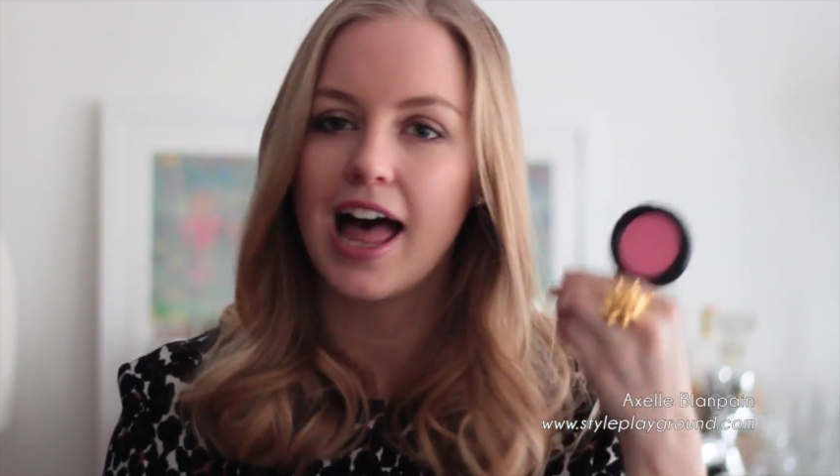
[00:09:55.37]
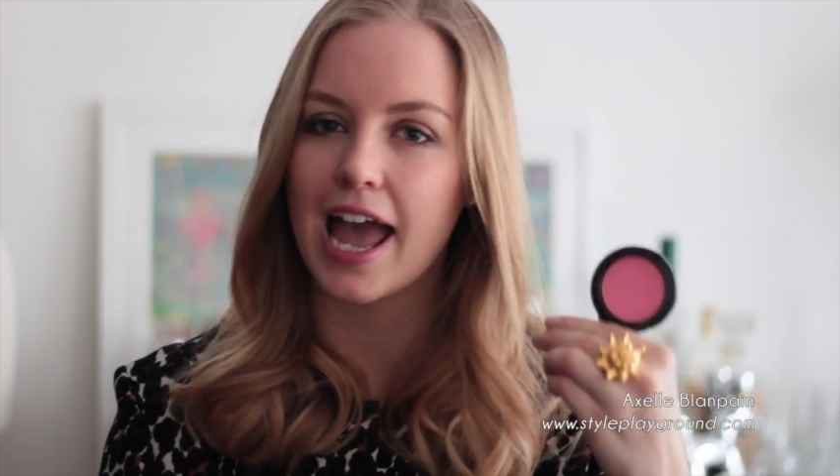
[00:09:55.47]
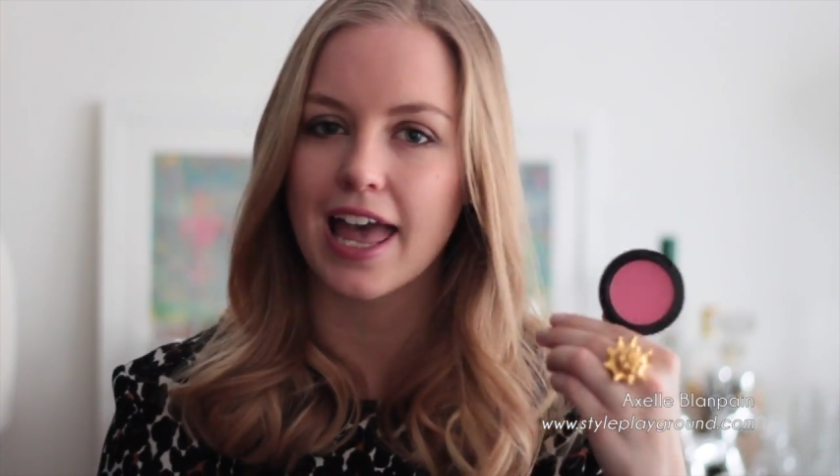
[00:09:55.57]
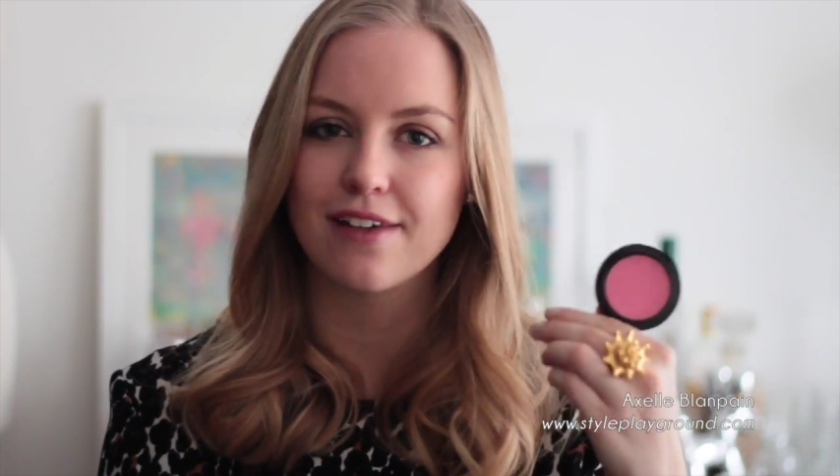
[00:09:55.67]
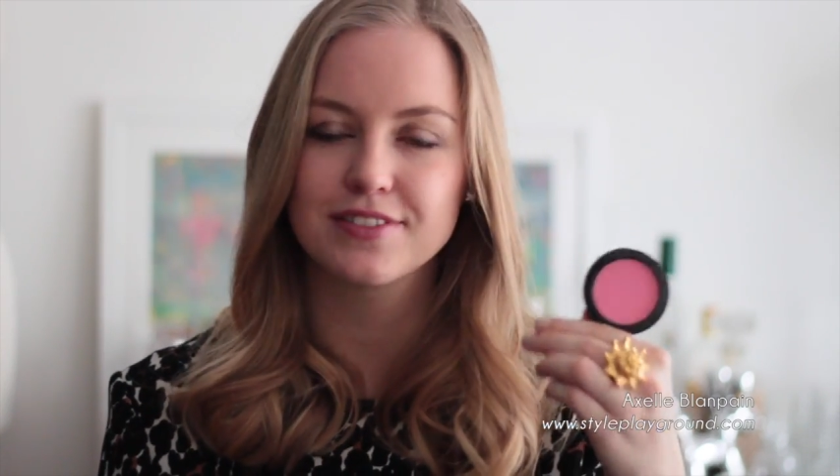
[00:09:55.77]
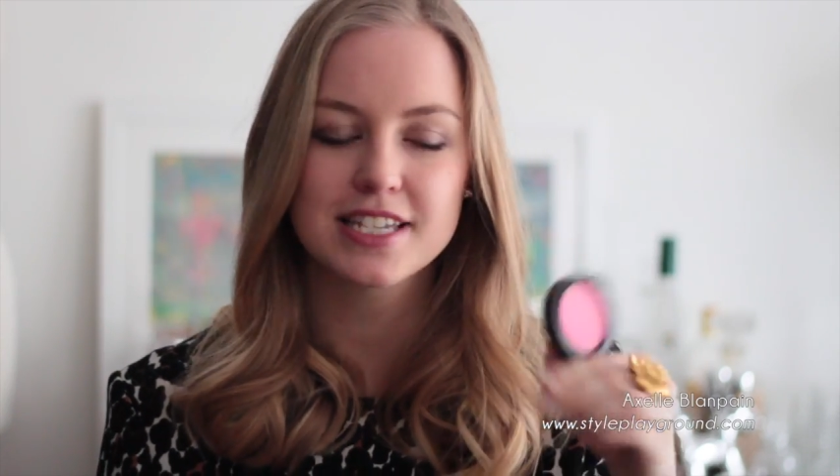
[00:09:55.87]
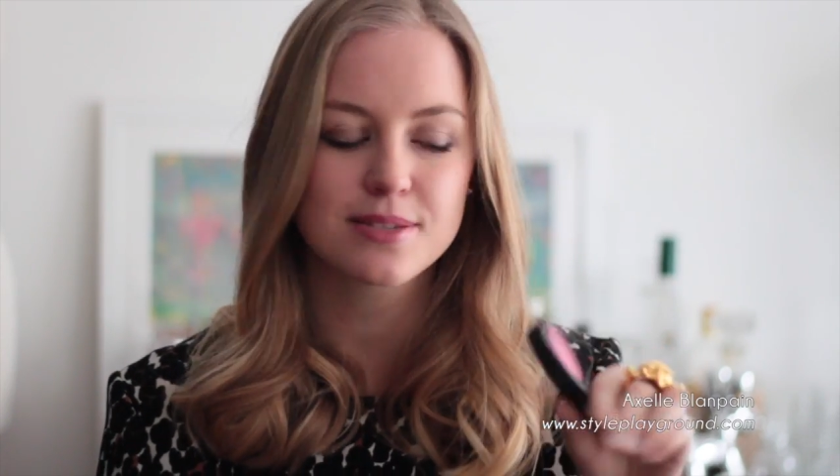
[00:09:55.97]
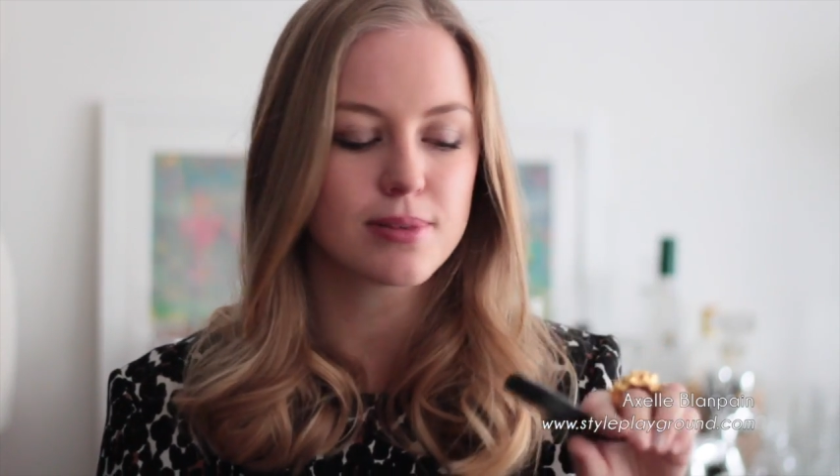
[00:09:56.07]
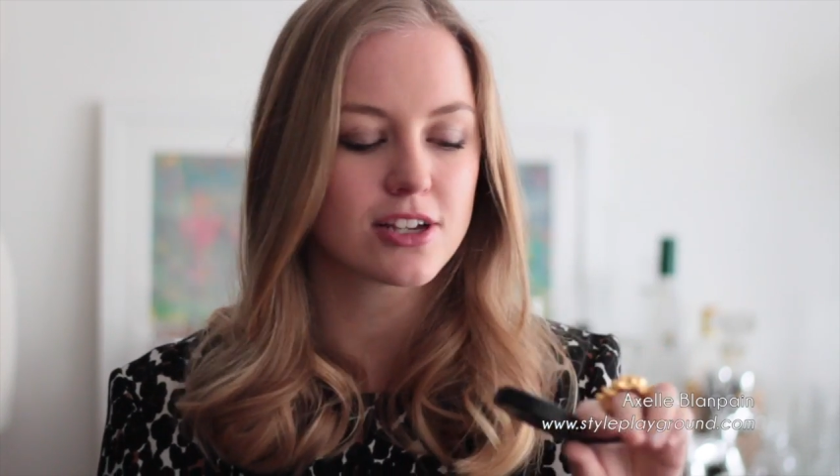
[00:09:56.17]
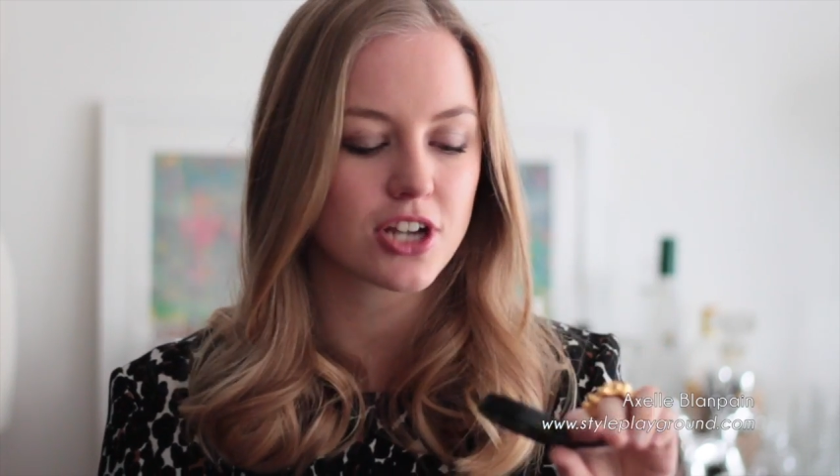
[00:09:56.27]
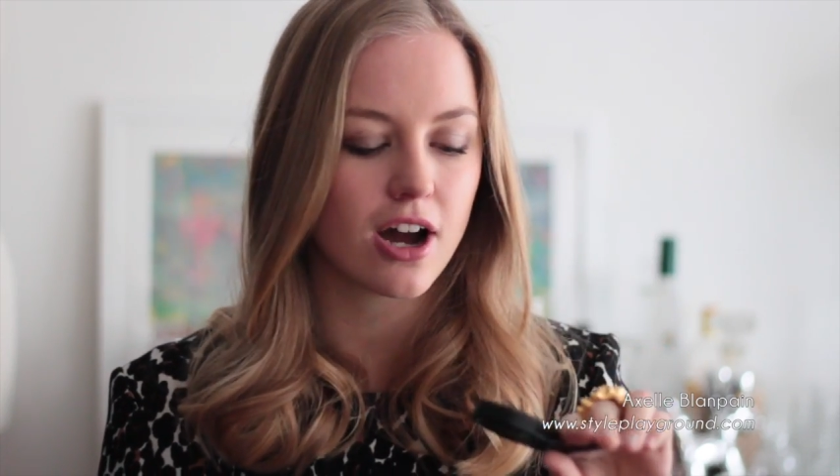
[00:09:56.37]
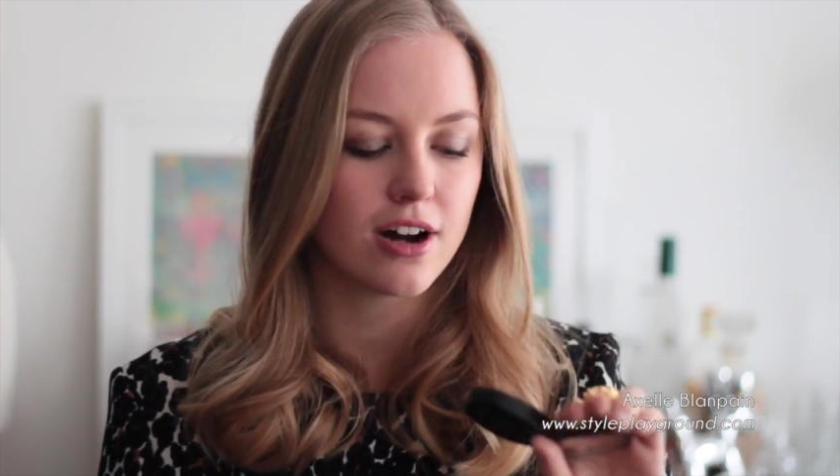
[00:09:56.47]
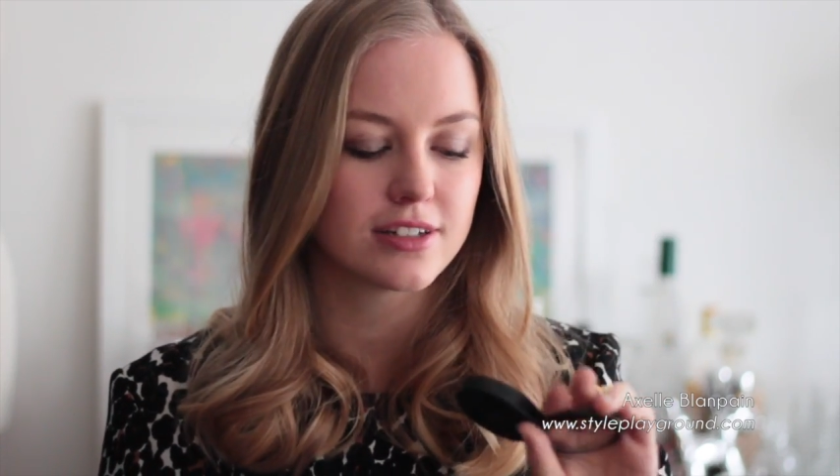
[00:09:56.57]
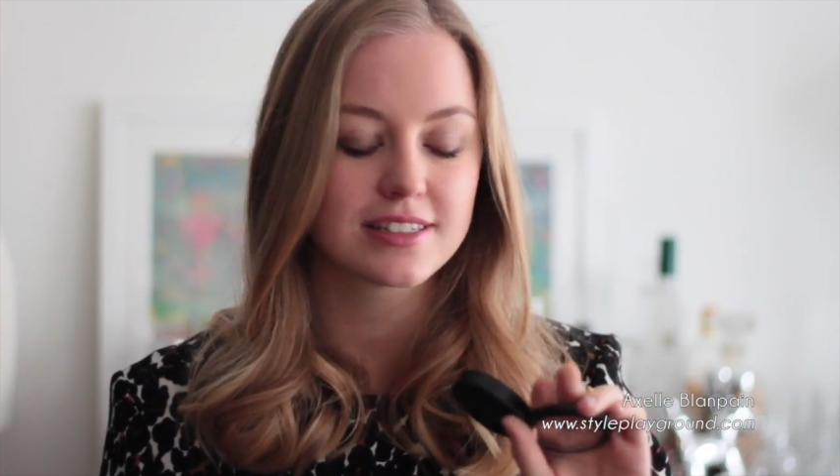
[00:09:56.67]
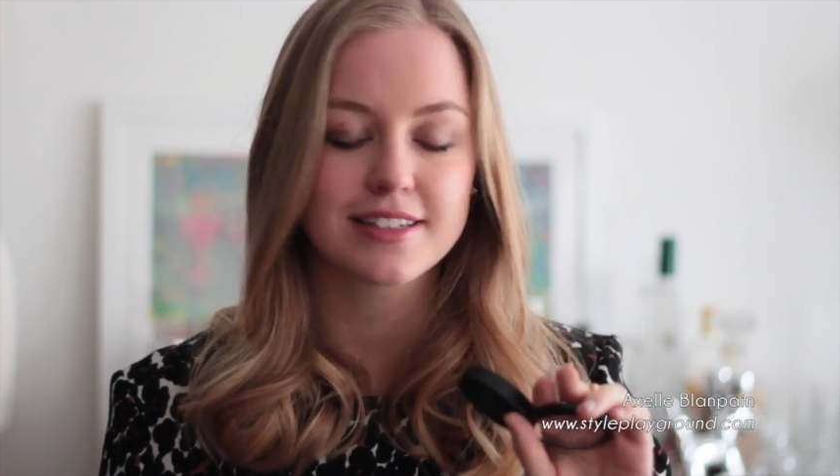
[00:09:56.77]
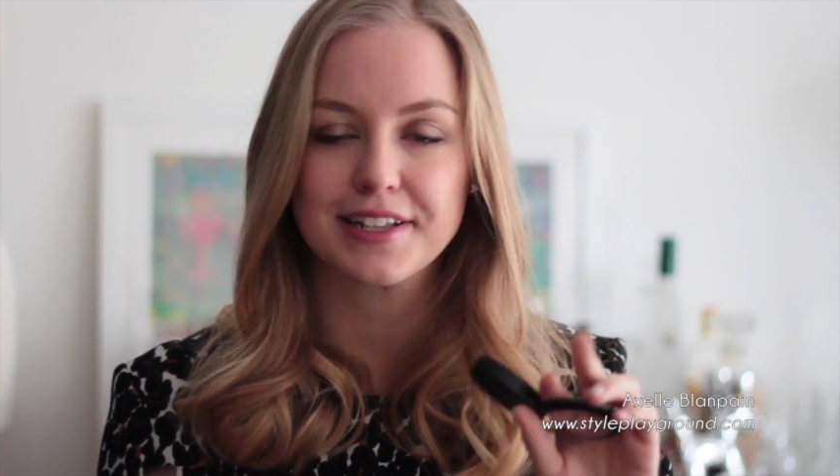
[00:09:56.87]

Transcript: I have this blush on